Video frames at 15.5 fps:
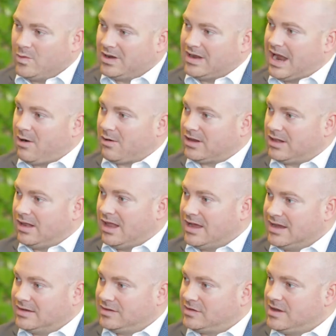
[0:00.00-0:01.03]
want our
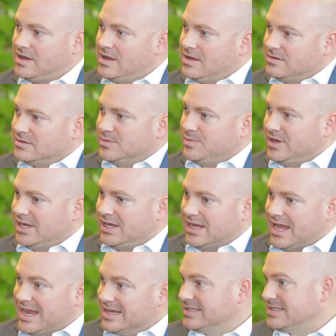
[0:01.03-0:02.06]
clients to
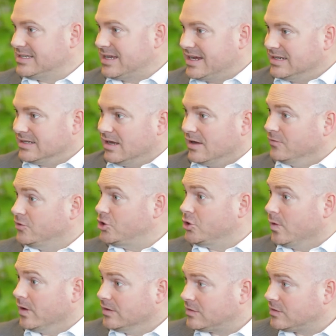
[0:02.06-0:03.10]
be a site of
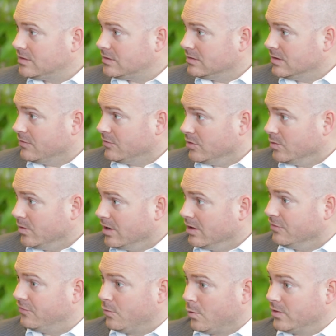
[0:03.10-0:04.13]
choice, if you
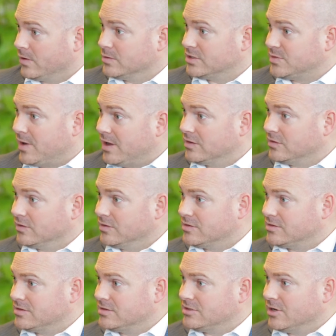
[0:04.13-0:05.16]
will, for those
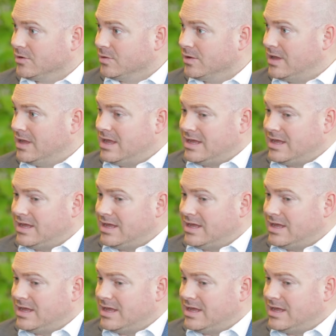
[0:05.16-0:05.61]
sponsors. So